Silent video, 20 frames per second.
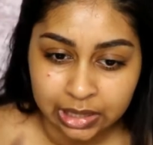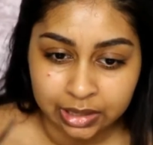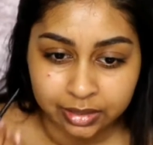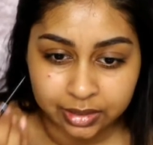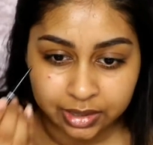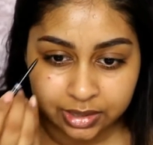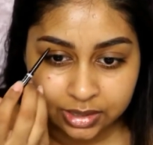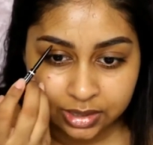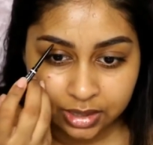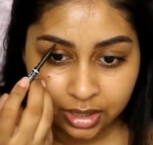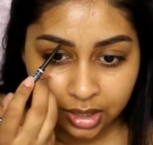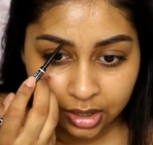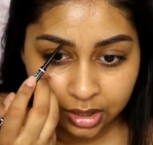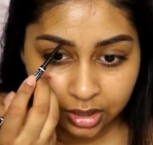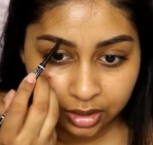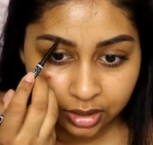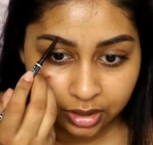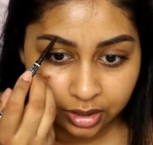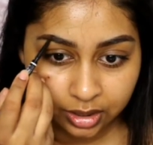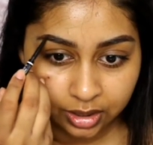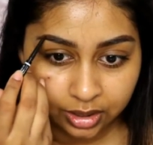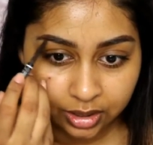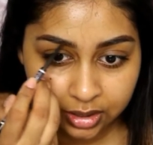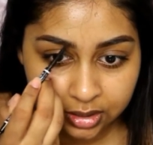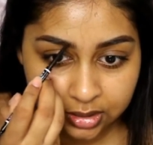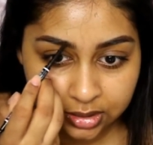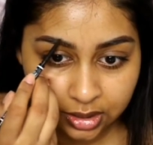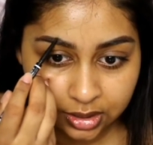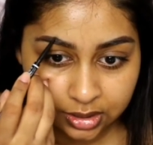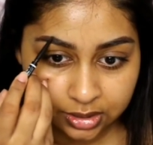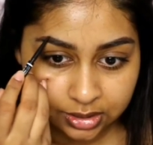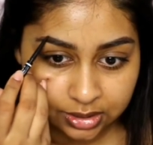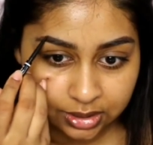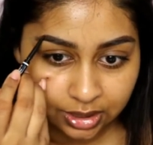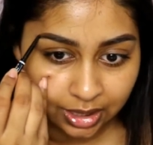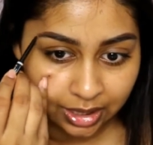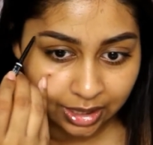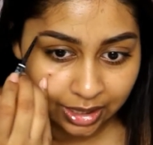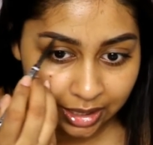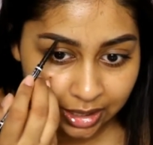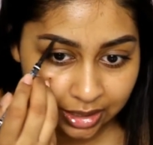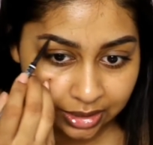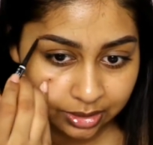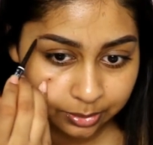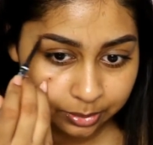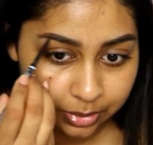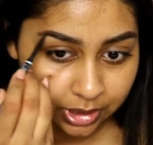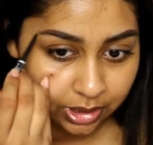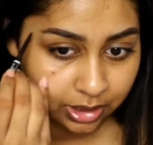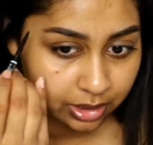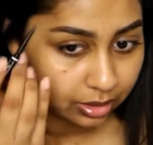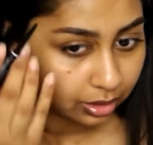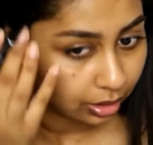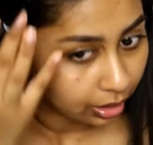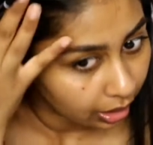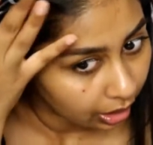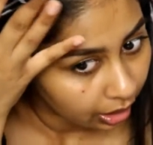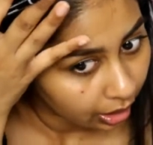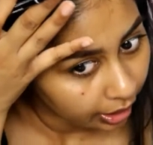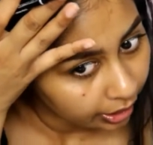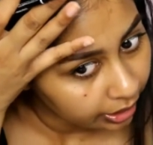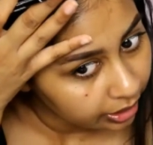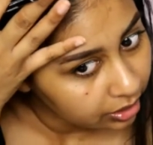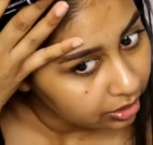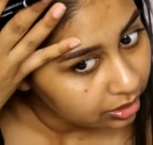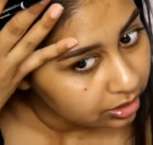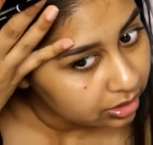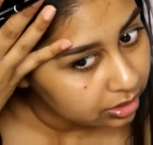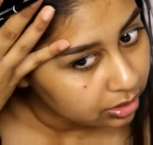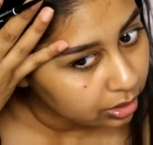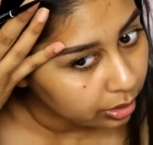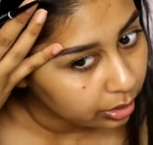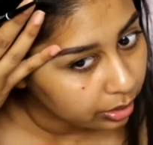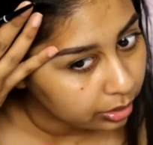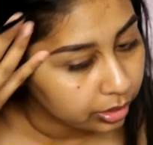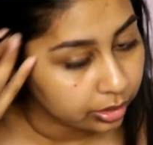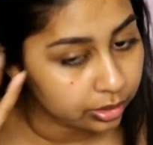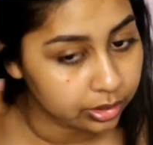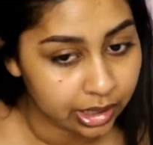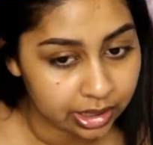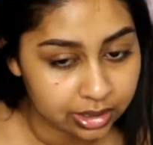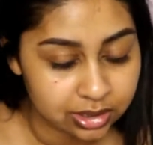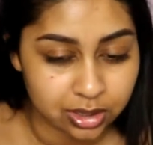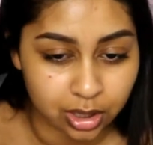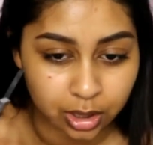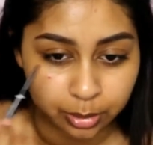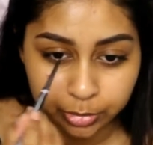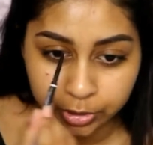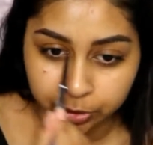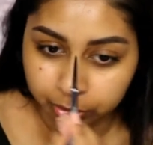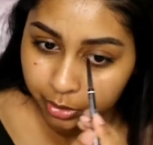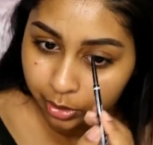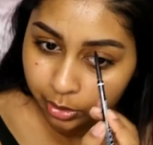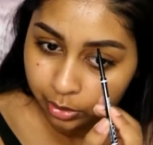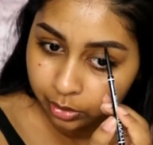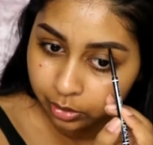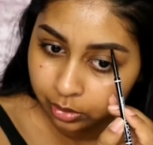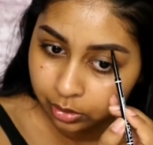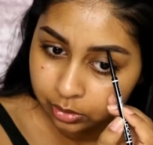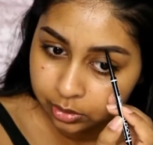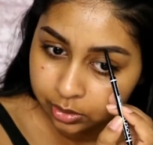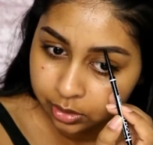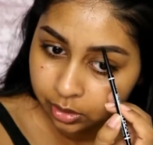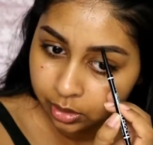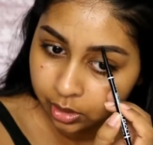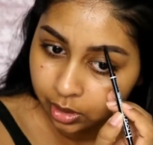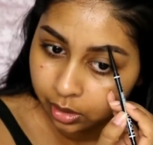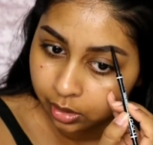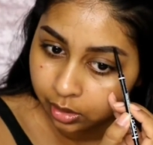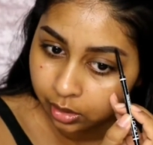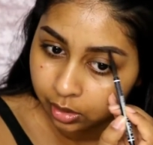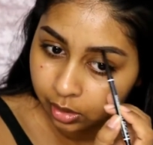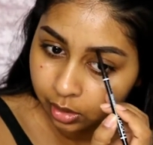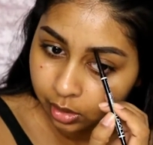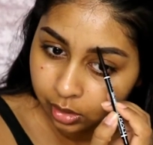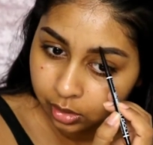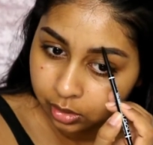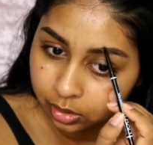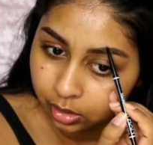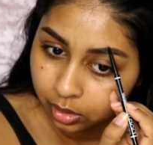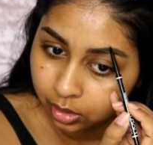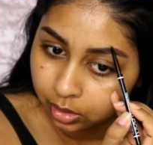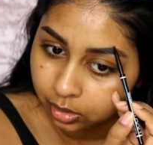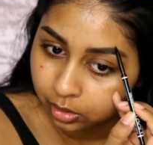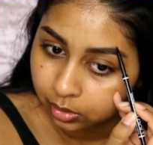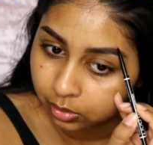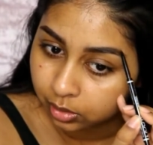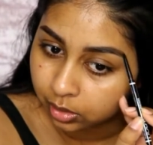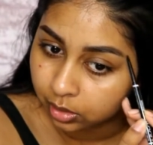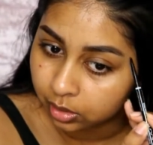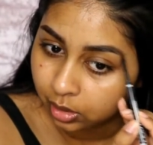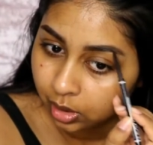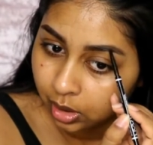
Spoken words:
This colour is a tad bit light, so next time I know to get the darker one.